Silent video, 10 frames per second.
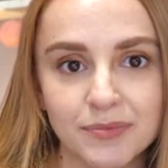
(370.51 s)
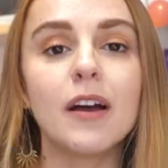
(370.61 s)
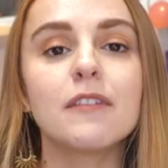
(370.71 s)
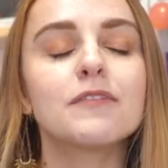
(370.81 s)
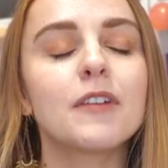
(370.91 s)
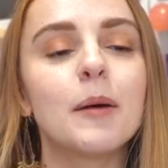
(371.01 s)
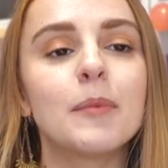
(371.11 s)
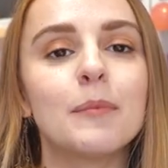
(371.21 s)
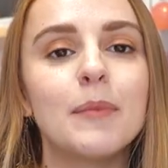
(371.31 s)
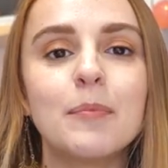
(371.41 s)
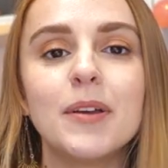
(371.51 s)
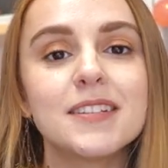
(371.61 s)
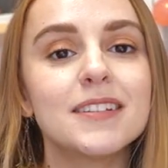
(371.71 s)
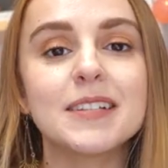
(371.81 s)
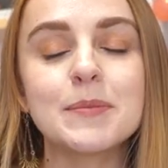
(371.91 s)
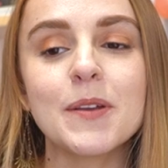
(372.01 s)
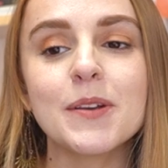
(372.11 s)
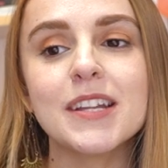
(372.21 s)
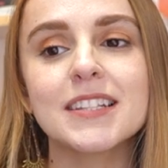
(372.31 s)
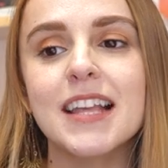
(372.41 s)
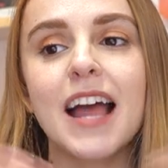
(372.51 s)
But from my personal experience,